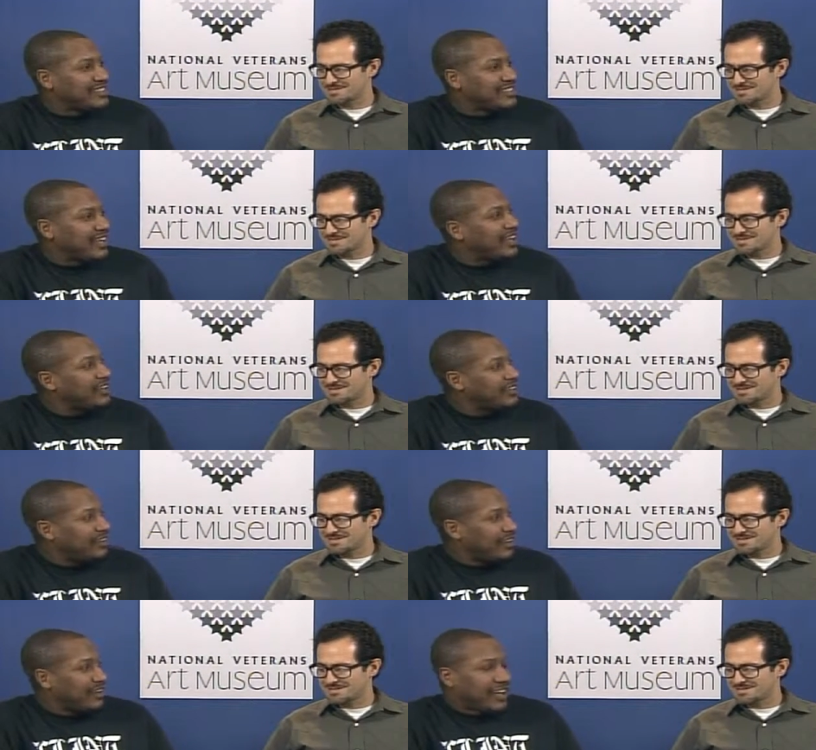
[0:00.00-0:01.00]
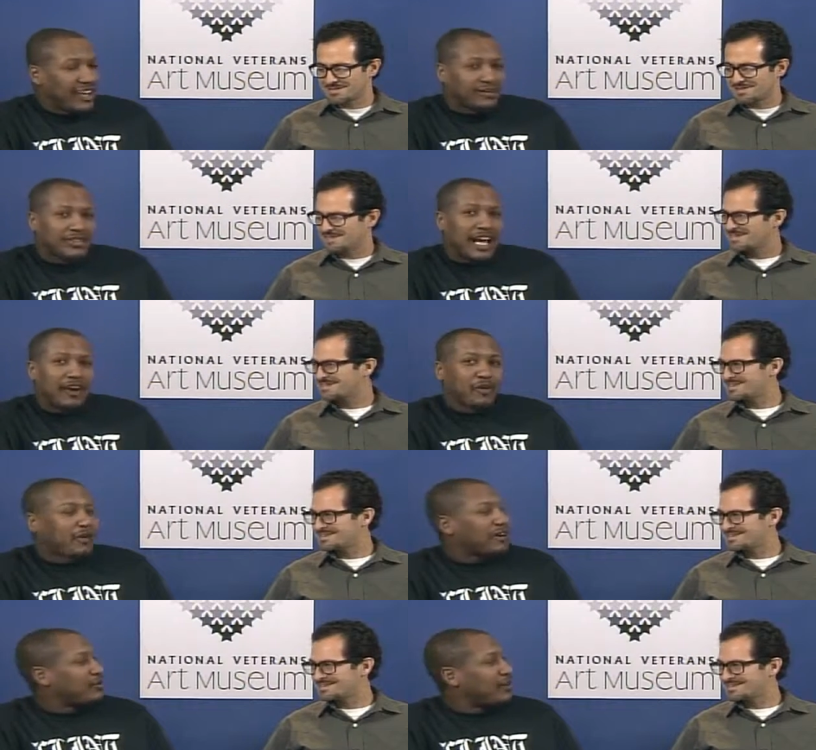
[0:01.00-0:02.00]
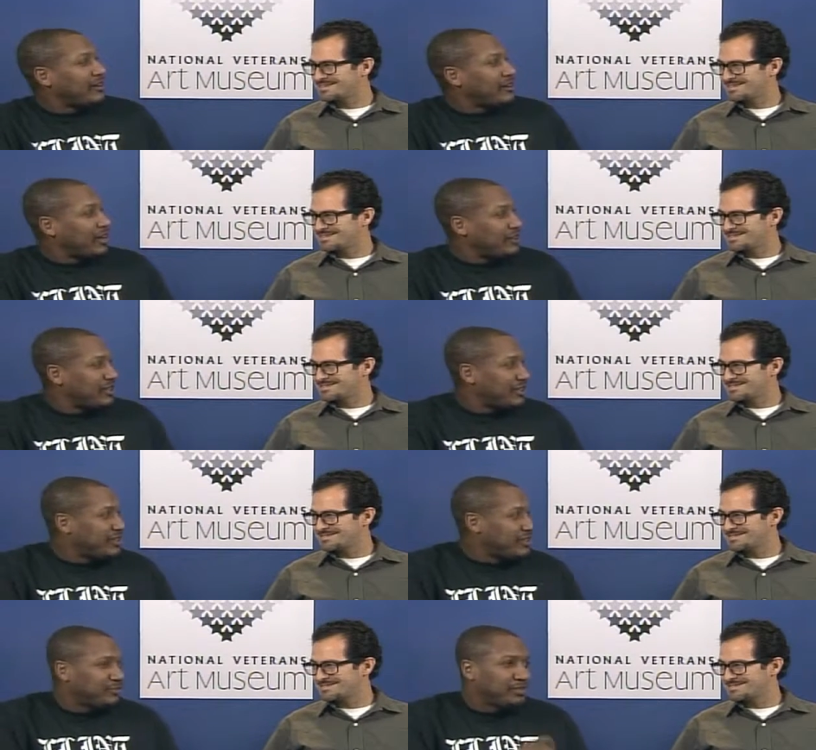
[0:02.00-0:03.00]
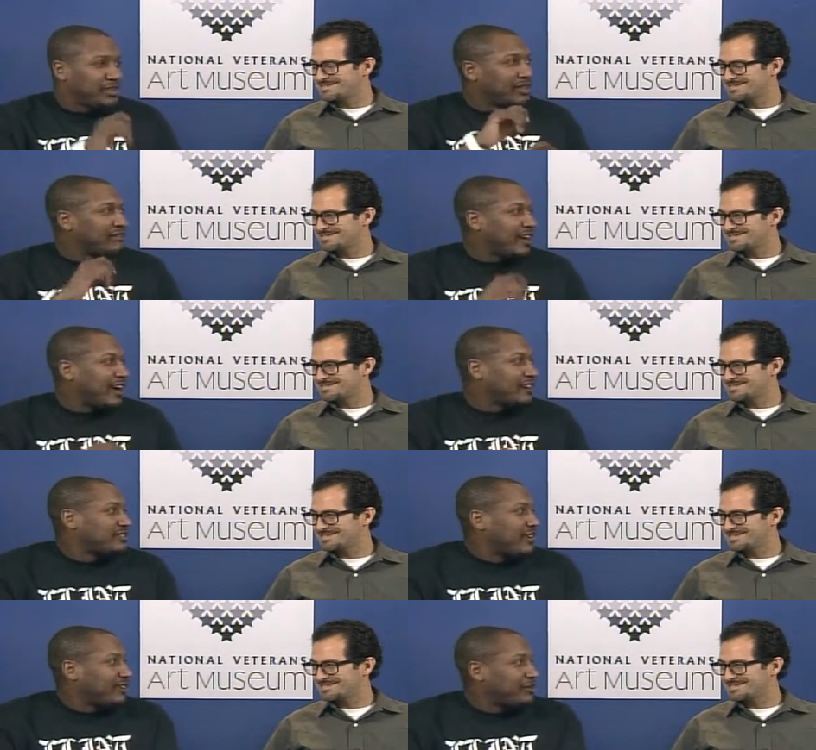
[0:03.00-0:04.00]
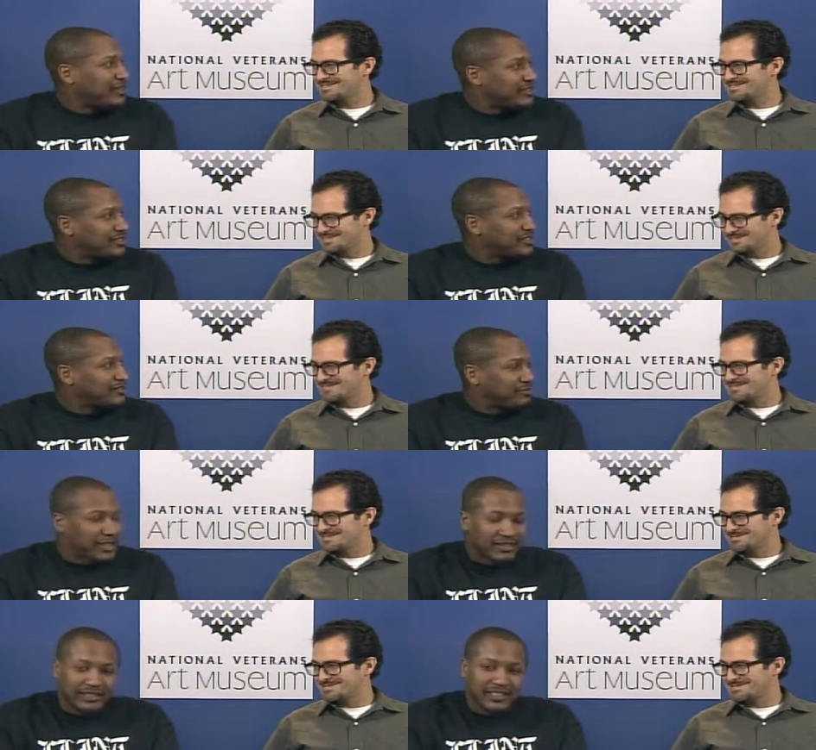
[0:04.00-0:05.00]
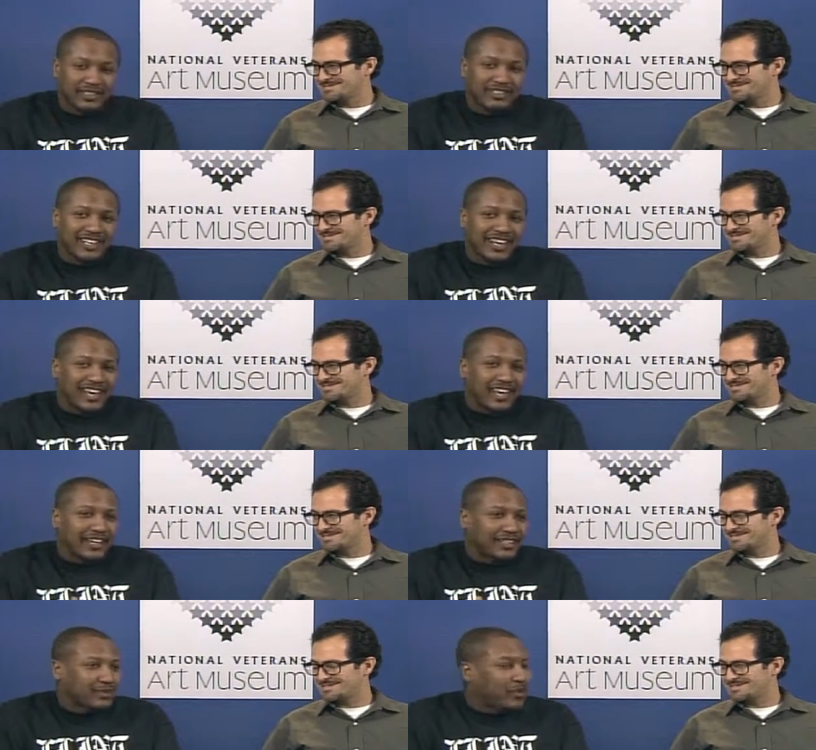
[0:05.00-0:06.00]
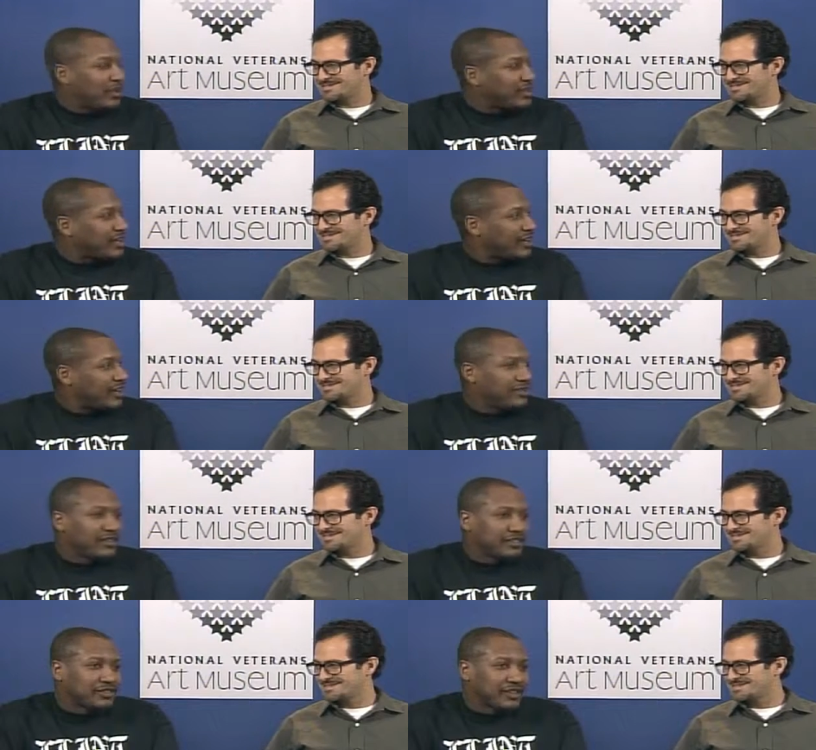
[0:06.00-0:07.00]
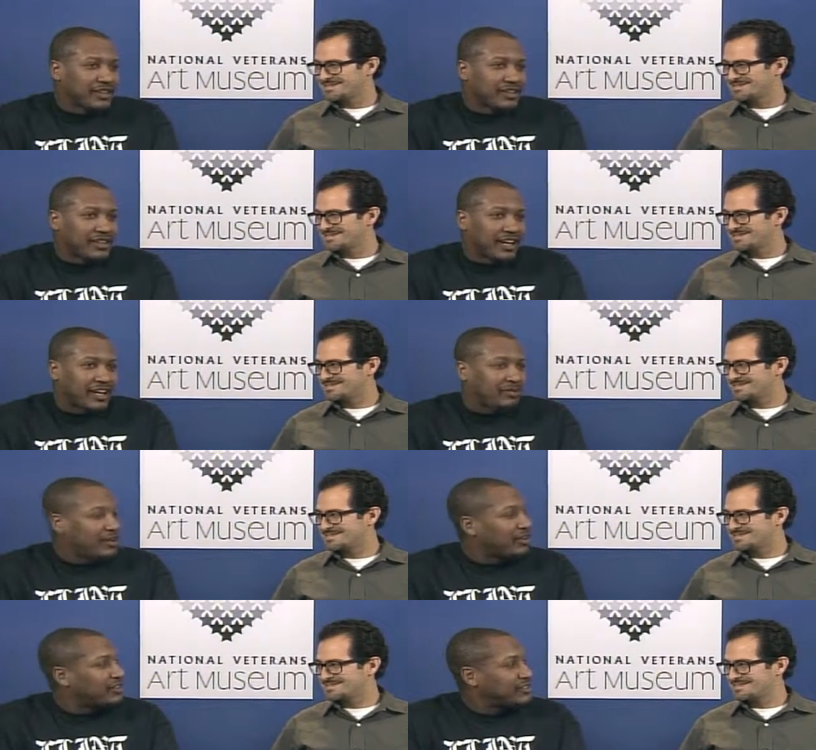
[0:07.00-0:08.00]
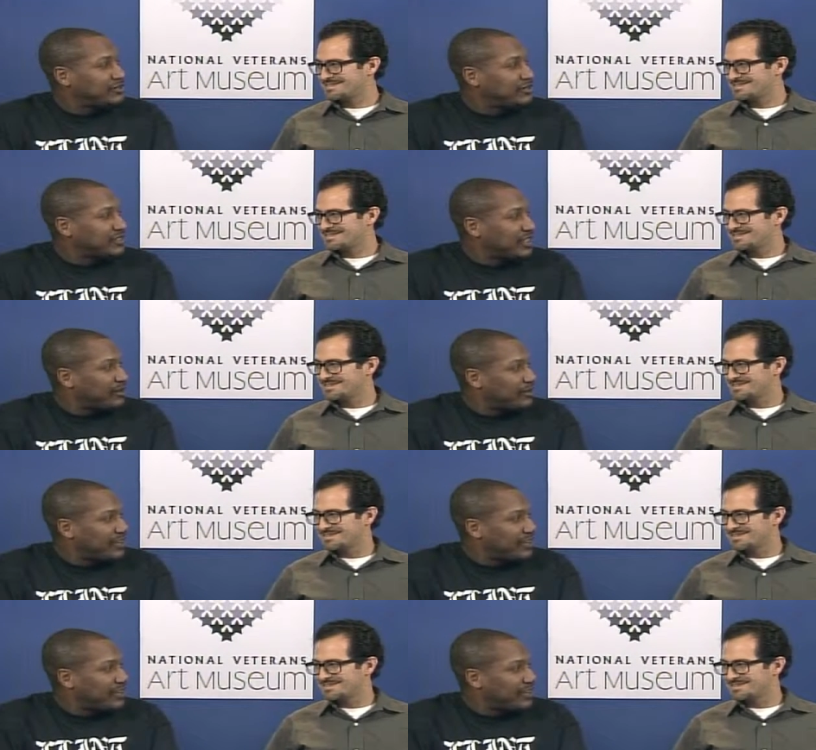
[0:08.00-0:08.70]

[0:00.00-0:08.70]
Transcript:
Speaker 1: ten. And I'm just out walking around the neighborhood, you know, putting up flyers, talking to business businesses. And as I'm walking down eighteenth street, I come across this museum.